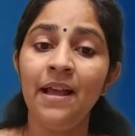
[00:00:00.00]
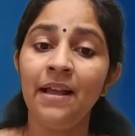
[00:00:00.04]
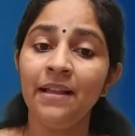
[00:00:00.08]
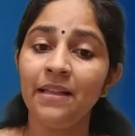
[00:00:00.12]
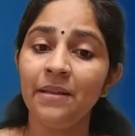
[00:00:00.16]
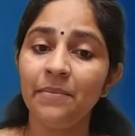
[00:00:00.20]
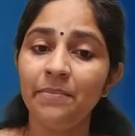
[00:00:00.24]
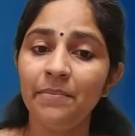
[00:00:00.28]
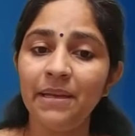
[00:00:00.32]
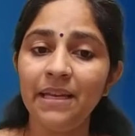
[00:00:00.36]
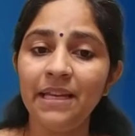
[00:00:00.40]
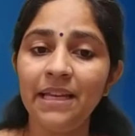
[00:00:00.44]

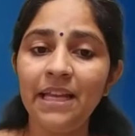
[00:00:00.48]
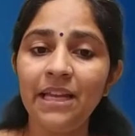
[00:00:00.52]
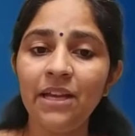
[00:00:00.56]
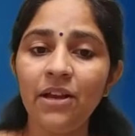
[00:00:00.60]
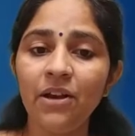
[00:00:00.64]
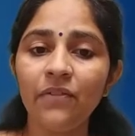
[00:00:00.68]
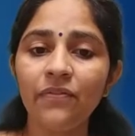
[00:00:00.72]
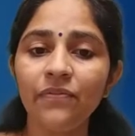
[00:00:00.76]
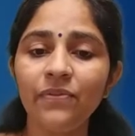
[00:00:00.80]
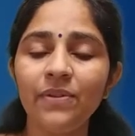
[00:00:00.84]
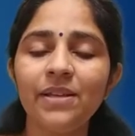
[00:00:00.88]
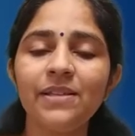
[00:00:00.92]
The meaning
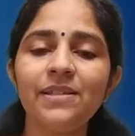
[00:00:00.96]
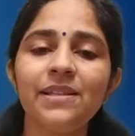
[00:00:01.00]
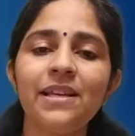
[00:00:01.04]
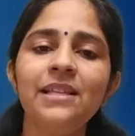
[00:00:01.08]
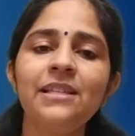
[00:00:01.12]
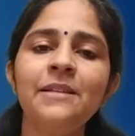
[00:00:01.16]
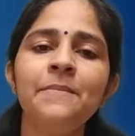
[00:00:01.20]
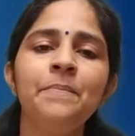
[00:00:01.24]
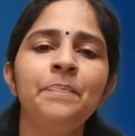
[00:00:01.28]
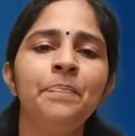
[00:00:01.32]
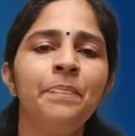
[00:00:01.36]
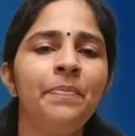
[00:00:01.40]
of this
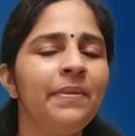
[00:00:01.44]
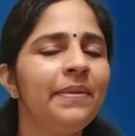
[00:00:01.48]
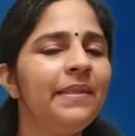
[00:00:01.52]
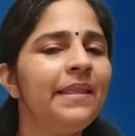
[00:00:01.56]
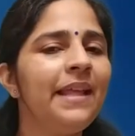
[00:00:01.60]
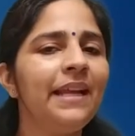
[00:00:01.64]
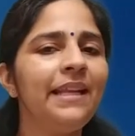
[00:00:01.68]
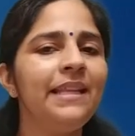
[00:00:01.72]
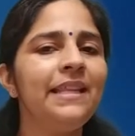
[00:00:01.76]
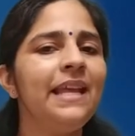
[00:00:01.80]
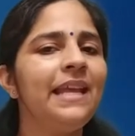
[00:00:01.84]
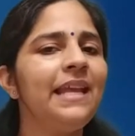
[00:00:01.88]
is
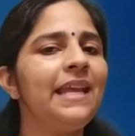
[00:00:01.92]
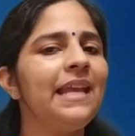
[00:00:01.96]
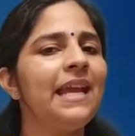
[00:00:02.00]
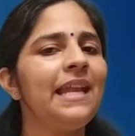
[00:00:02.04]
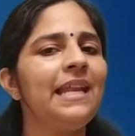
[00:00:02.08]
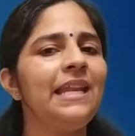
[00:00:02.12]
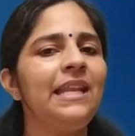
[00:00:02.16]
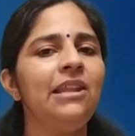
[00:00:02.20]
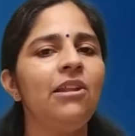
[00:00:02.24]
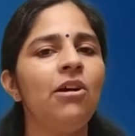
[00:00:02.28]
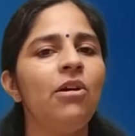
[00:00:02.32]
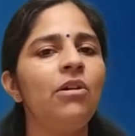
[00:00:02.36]
that they
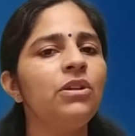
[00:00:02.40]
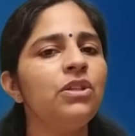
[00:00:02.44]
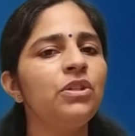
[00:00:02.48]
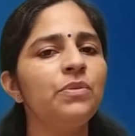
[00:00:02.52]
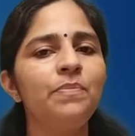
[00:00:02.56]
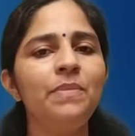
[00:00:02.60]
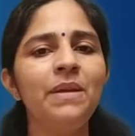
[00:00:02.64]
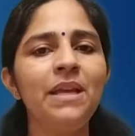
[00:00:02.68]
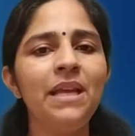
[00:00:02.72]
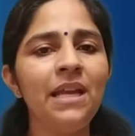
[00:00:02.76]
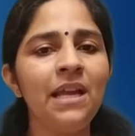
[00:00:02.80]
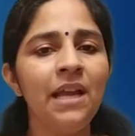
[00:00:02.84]
cannot
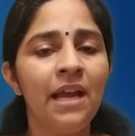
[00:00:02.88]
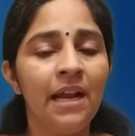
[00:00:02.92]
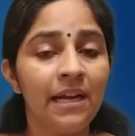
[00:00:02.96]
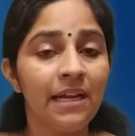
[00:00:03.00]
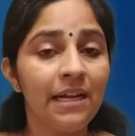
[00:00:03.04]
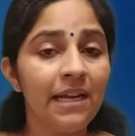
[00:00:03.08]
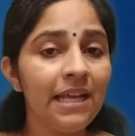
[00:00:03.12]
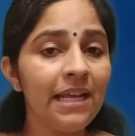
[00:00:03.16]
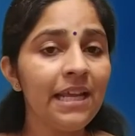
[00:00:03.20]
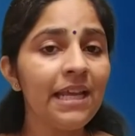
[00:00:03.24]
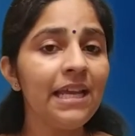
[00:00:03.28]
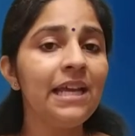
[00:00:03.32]
be
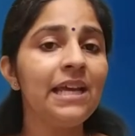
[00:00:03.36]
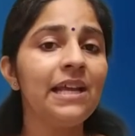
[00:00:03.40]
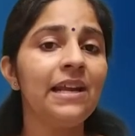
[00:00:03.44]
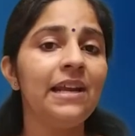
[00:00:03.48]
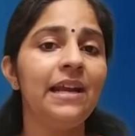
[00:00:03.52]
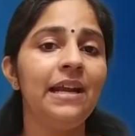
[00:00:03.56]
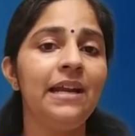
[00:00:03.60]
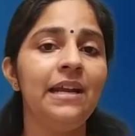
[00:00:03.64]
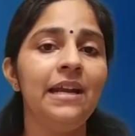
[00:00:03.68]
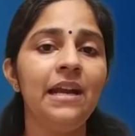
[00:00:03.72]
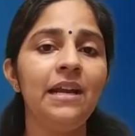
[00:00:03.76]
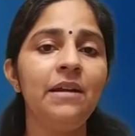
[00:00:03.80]

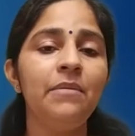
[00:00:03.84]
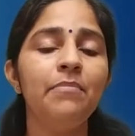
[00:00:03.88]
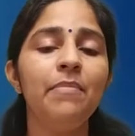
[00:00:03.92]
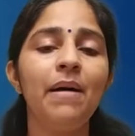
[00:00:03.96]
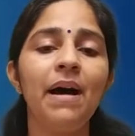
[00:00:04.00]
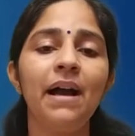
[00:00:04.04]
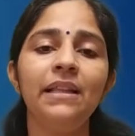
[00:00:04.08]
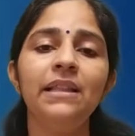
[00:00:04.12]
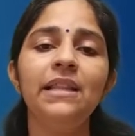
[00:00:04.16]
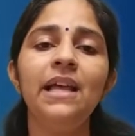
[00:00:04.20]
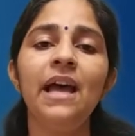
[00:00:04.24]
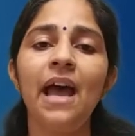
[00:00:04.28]
degraded
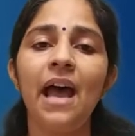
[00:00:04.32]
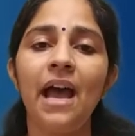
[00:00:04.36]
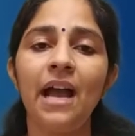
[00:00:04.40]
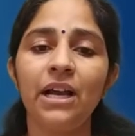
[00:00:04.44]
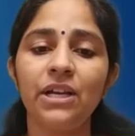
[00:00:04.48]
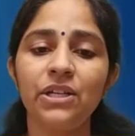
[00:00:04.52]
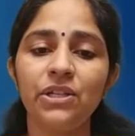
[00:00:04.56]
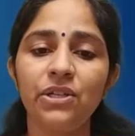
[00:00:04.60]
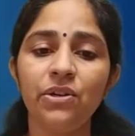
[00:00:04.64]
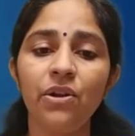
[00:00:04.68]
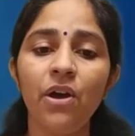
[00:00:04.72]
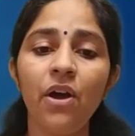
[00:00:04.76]
by the
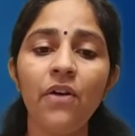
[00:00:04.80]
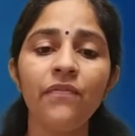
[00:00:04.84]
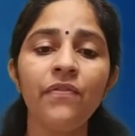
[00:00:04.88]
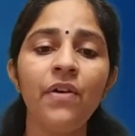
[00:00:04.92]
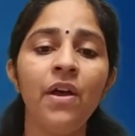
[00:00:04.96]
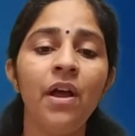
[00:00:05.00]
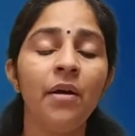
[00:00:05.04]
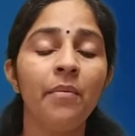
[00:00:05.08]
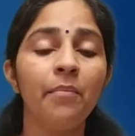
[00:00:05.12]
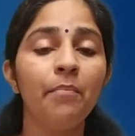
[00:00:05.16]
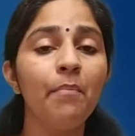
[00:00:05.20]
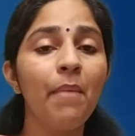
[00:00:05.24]
action of
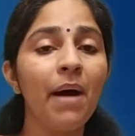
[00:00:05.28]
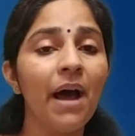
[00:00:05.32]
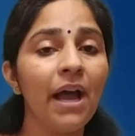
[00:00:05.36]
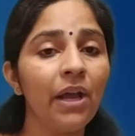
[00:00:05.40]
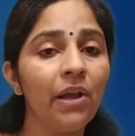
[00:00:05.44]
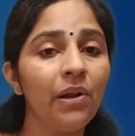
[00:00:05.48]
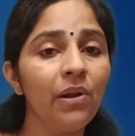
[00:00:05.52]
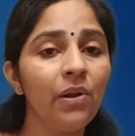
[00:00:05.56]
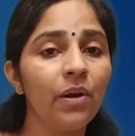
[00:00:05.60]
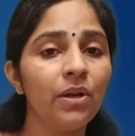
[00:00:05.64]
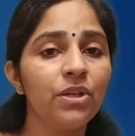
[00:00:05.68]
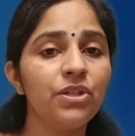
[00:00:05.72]

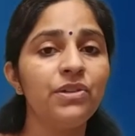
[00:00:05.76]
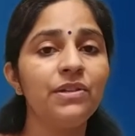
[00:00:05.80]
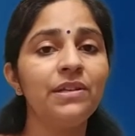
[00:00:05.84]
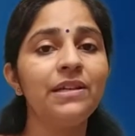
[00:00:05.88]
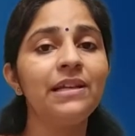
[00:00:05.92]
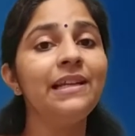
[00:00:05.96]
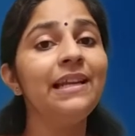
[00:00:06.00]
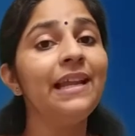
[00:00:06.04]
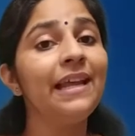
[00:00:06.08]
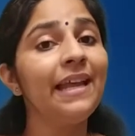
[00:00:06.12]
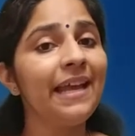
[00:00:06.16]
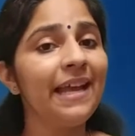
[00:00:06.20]

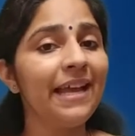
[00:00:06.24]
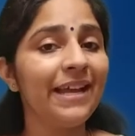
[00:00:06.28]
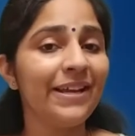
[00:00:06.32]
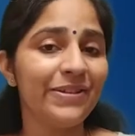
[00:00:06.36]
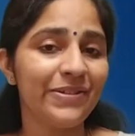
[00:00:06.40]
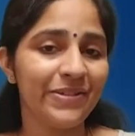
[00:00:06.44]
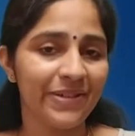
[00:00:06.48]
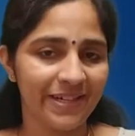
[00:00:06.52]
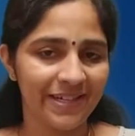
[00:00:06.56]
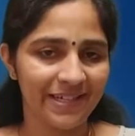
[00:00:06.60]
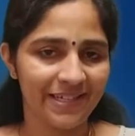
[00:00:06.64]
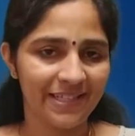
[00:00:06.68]
biological
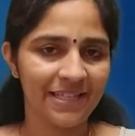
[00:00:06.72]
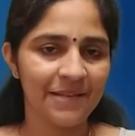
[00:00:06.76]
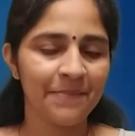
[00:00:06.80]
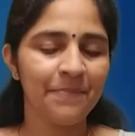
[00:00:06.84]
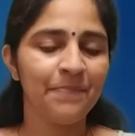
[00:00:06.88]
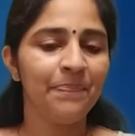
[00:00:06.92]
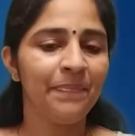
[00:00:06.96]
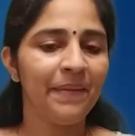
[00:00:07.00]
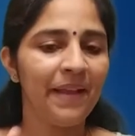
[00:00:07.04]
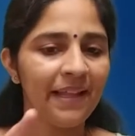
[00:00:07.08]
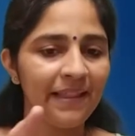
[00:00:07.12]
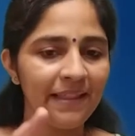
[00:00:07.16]
agents.
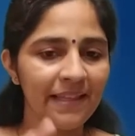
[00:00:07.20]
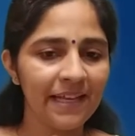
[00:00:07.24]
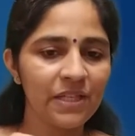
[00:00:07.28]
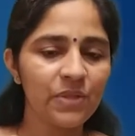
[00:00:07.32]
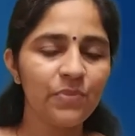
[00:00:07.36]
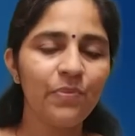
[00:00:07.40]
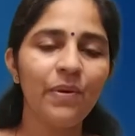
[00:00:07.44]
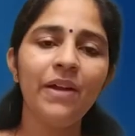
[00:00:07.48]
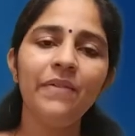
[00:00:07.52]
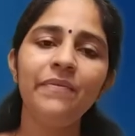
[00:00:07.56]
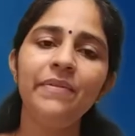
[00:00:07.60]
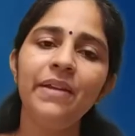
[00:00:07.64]
And that's
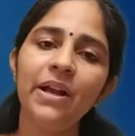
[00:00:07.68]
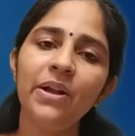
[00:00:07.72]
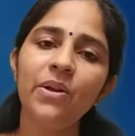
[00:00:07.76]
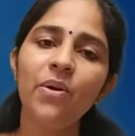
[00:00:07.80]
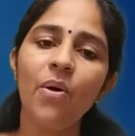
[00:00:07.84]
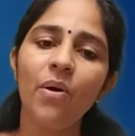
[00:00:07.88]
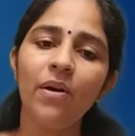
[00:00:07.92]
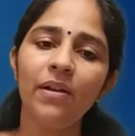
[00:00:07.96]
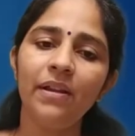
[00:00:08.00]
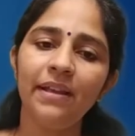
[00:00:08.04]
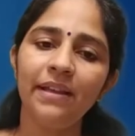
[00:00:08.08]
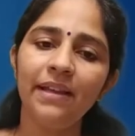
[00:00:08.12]
why we are
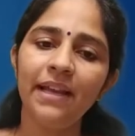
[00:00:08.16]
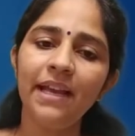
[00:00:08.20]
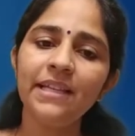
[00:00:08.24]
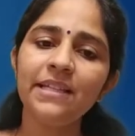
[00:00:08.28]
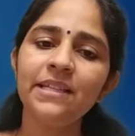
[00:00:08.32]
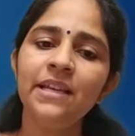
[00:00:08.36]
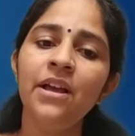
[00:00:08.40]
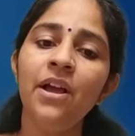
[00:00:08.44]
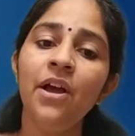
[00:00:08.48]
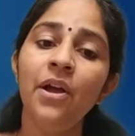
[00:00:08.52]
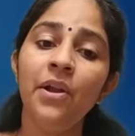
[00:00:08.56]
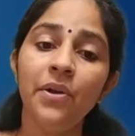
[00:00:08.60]
calling it
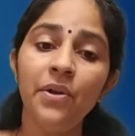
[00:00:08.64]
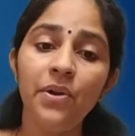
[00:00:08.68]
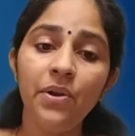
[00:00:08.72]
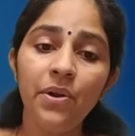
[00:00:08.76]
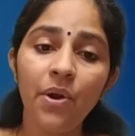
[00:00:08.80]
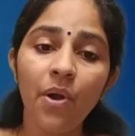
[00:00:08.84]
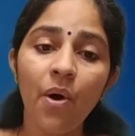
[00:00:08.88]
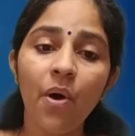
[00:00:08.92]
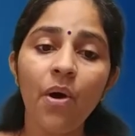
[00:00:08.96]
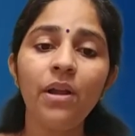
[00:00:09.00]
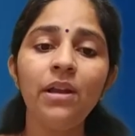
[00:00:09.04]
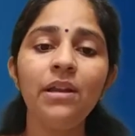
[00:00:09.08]

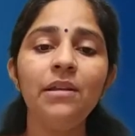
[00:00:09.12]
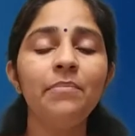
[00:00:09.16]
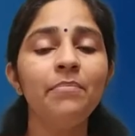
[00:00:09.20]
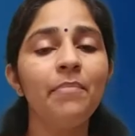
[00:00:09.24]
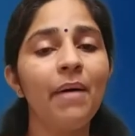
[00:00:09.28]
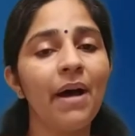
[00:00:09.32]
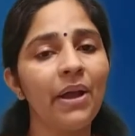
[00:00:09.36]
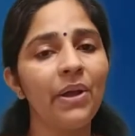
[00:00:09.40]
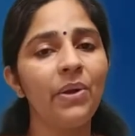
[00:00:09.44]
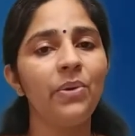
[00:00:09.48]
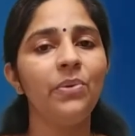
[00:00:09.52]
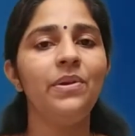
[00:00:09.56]

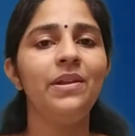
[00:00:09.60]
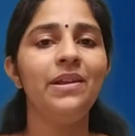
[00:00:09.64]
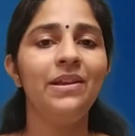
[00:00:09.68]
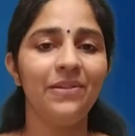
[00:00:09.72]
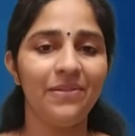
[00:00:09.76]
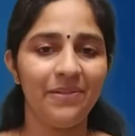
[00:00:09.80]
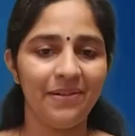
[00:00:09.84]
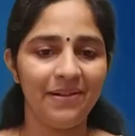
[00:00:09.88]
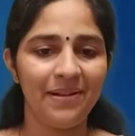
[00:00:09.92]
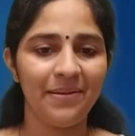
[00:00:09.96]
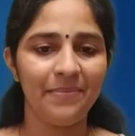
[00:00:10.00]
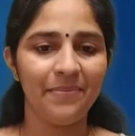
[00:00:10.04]

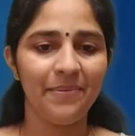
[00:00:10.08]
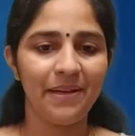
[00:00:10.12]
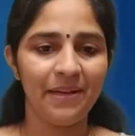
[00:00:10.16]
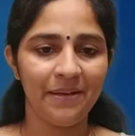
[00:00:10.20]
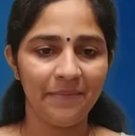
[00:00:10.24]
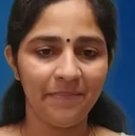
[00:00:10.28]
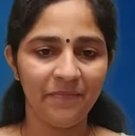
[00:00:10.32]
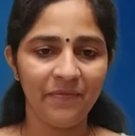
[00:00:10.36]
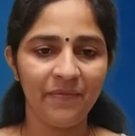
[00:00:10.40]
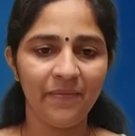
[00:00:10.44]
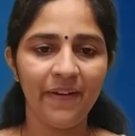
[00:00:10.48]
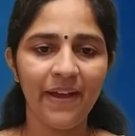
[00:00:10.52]
non-biodegradable.
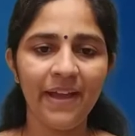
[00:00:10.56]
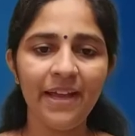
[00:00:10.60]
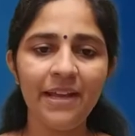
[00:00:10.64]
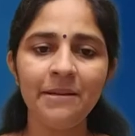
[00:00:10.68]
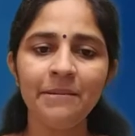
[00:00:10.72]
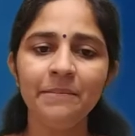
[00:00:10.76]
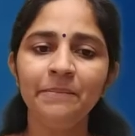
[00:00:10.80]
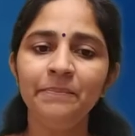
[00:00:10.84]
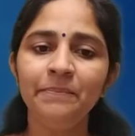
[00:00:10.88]
Fine.